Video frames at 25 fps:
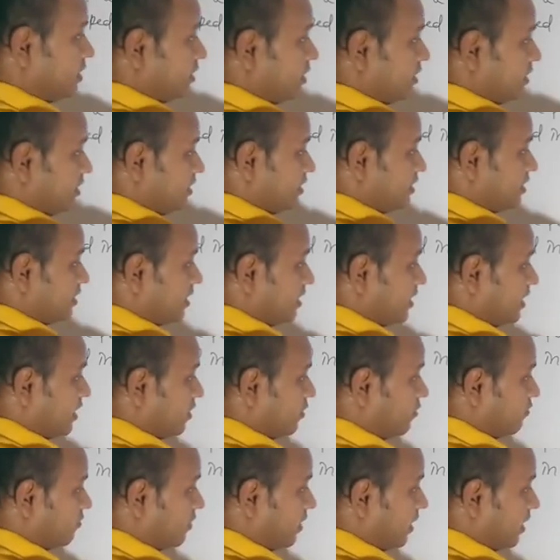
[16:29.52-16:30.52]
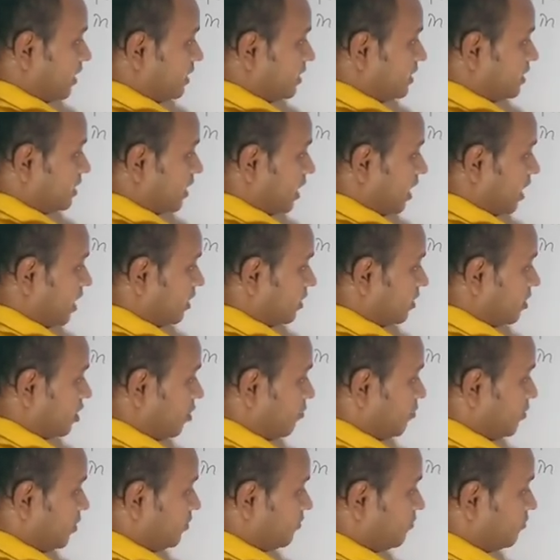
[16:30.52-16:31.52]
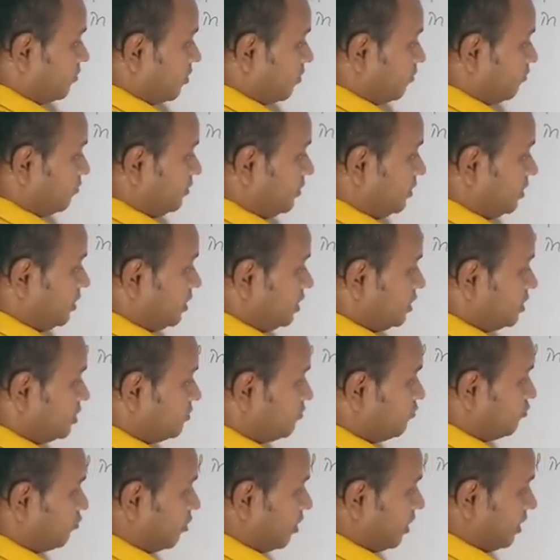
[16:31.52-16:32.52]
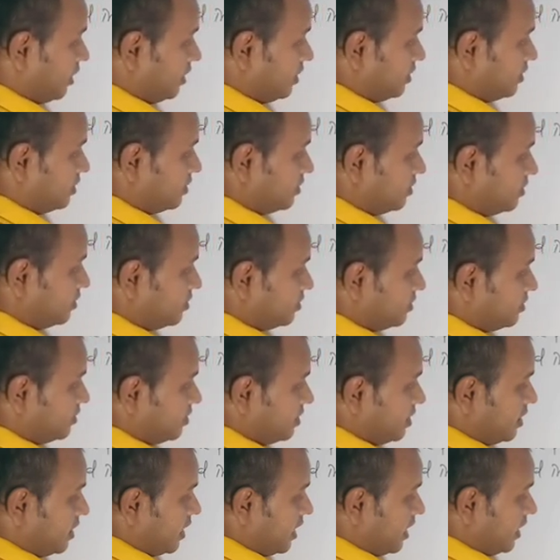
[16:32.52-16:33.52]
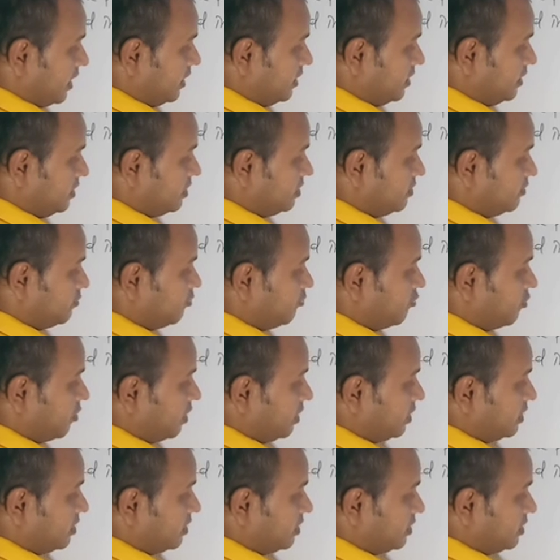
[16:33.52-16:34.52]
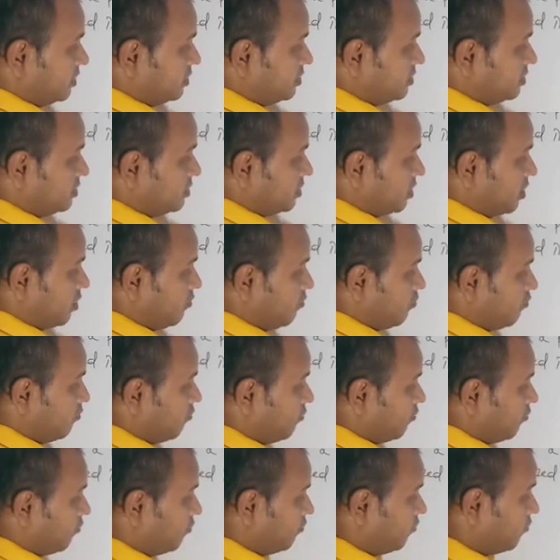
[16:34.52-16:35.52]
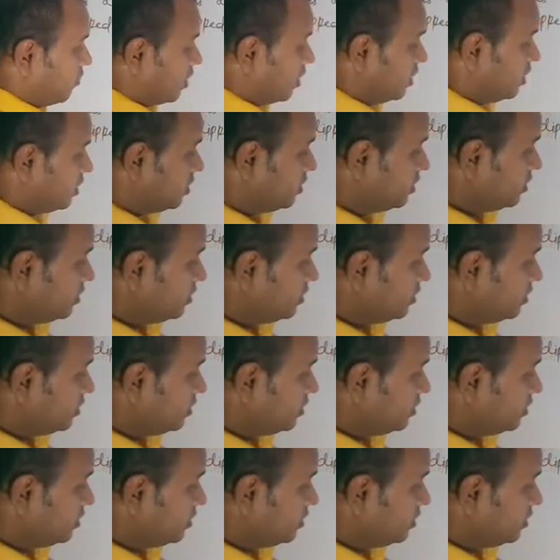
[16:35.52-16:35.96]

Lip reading: these ray of light are coming from this point, and this point is somewhat